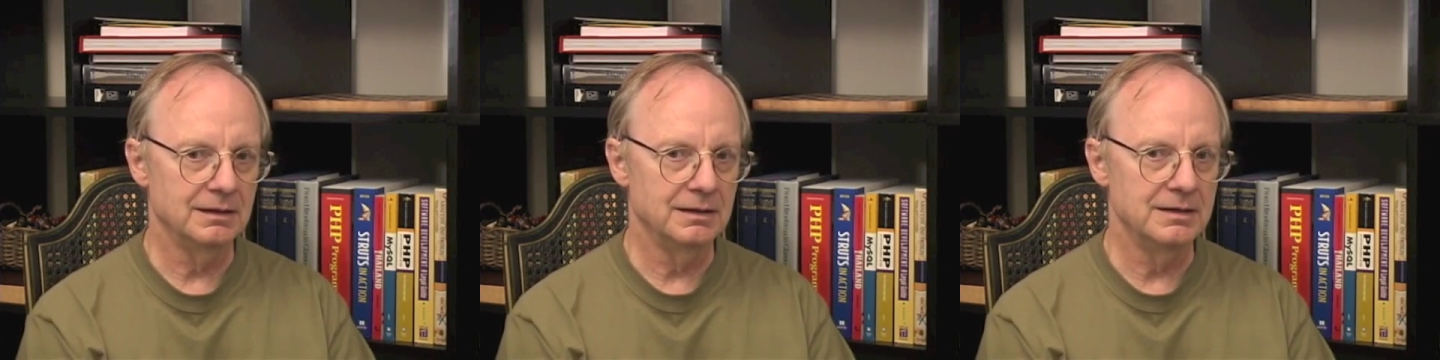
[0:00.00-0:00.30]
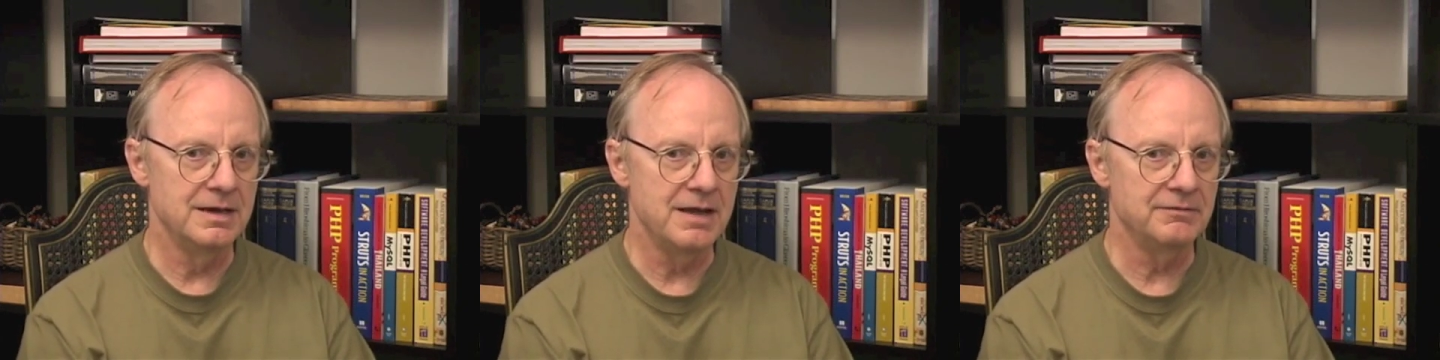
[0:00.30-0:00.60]

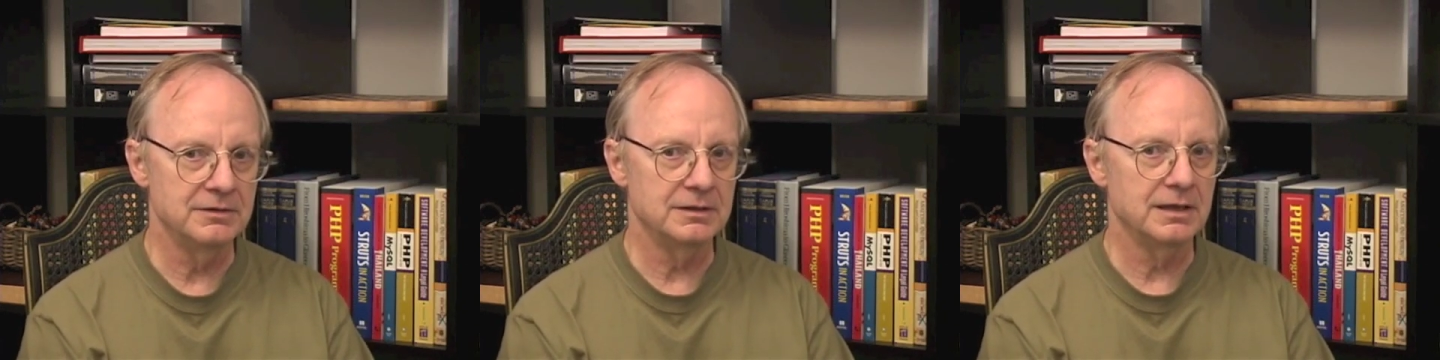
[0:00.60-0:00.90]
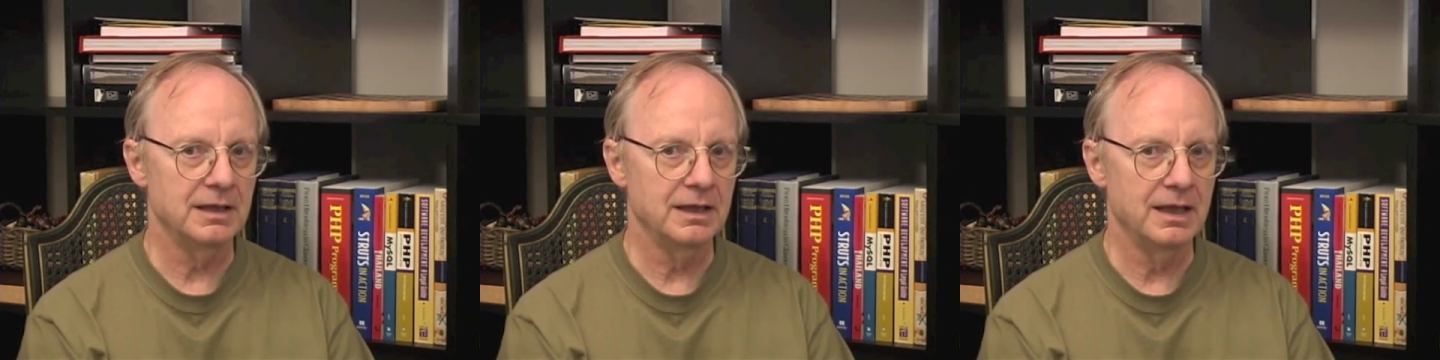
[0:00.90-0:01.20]
Never
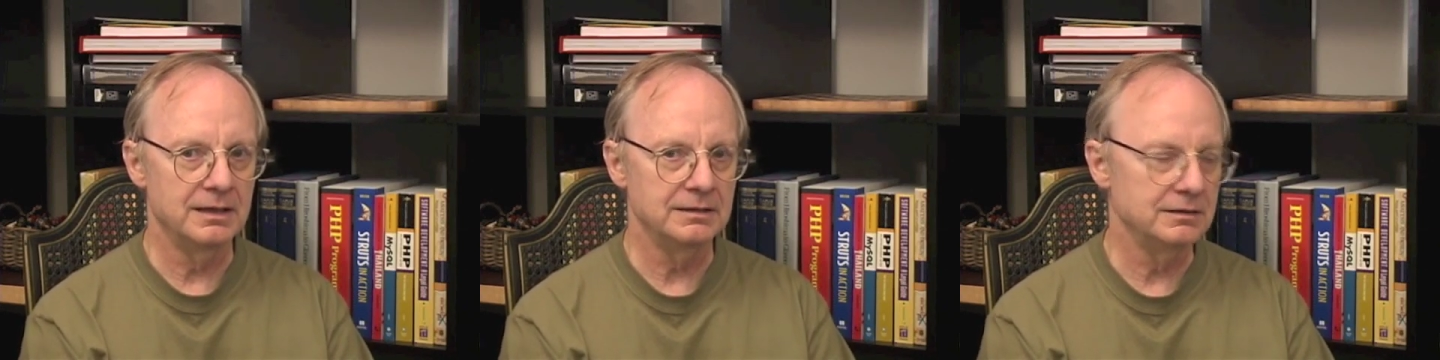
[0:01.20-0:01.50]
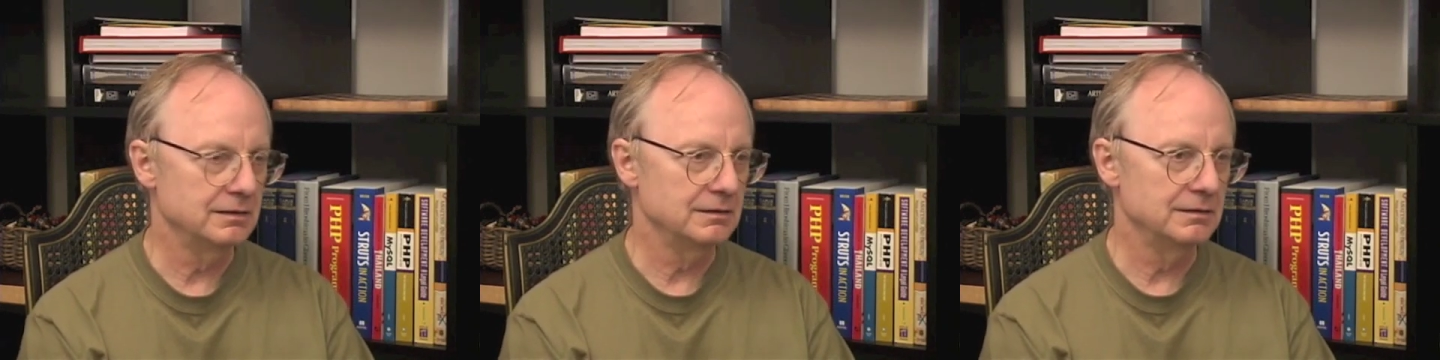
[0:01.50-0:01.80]

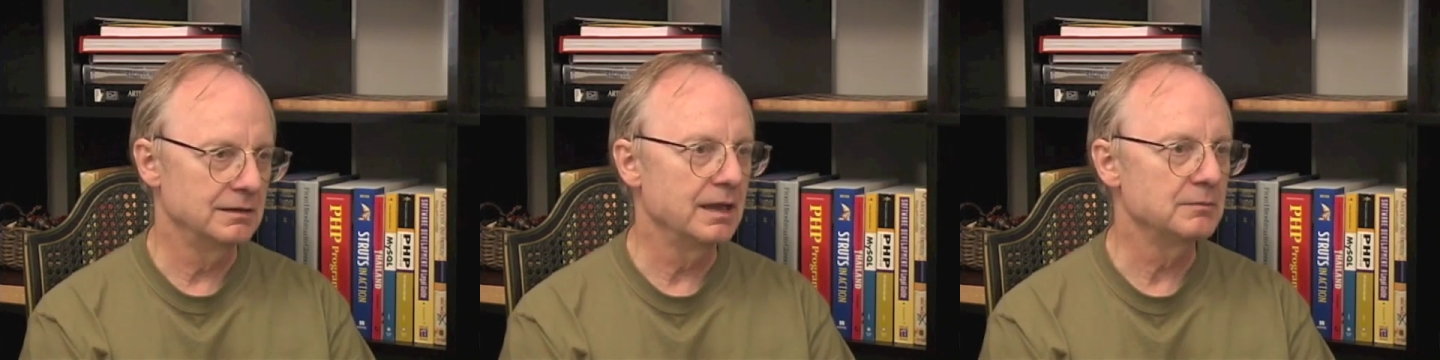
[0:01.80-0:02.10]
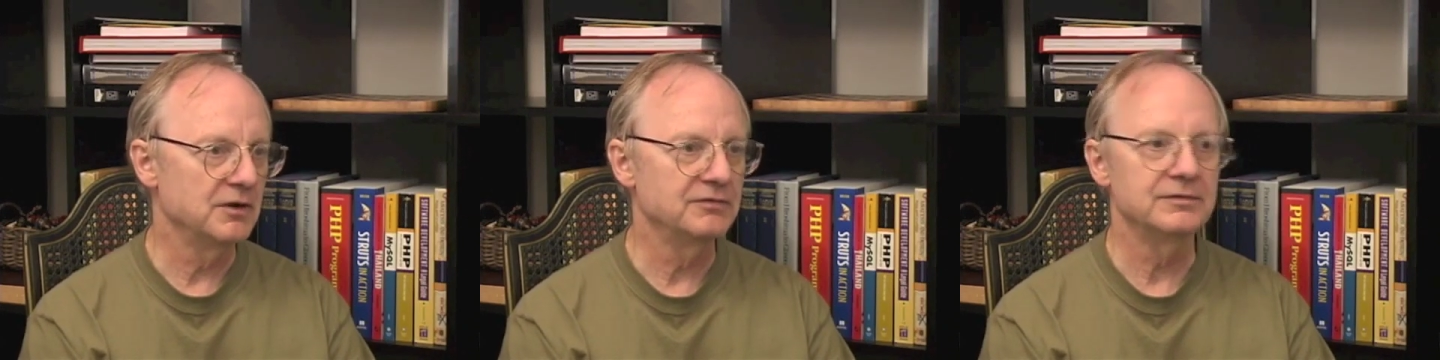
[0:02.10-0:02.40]
any
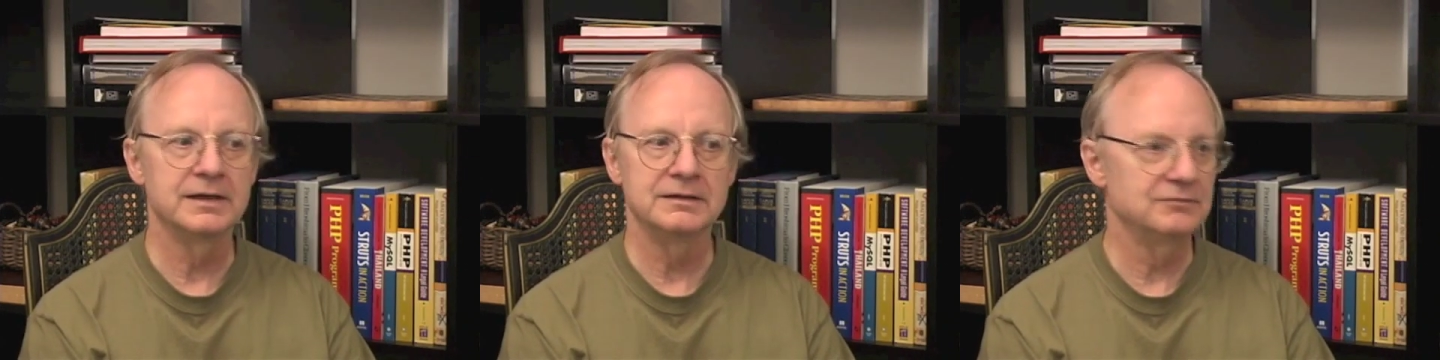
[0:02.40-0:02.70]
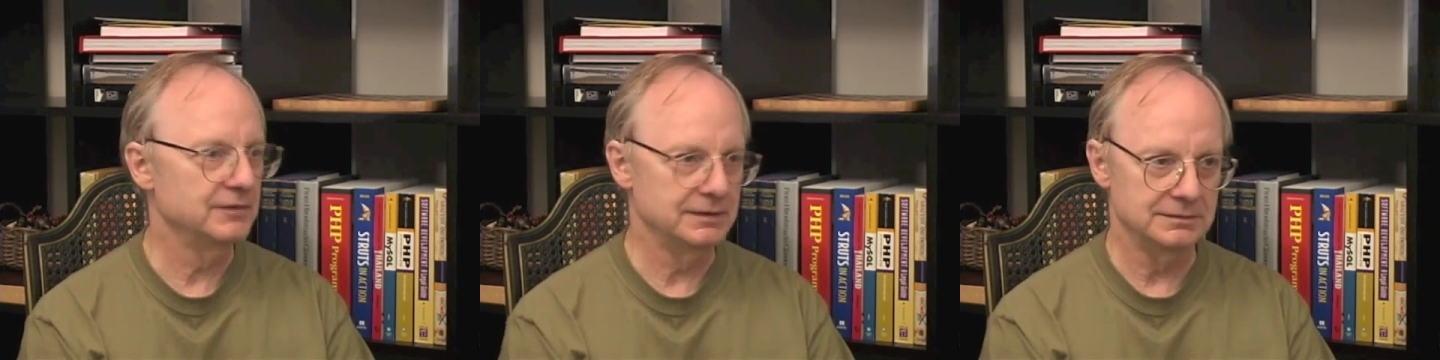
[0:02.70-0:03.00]
name of any
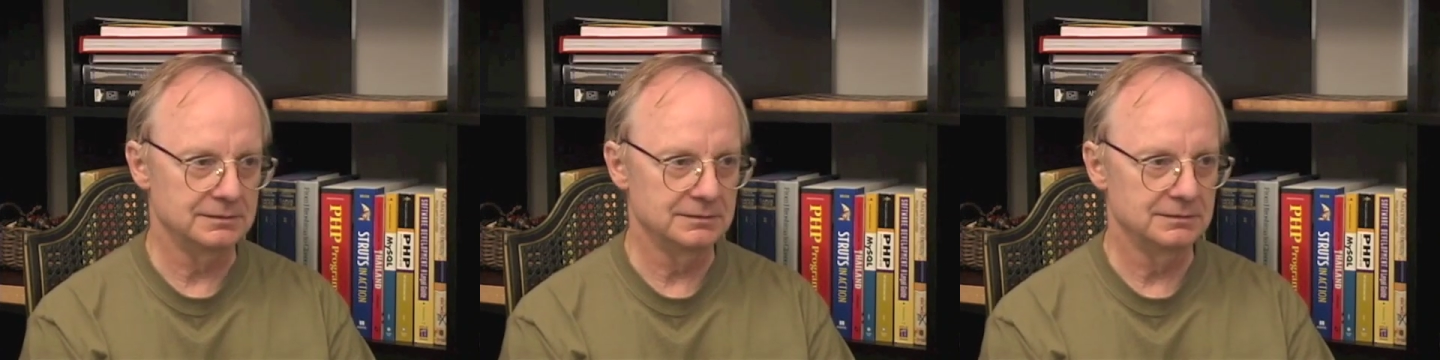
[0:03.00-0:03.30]
friend.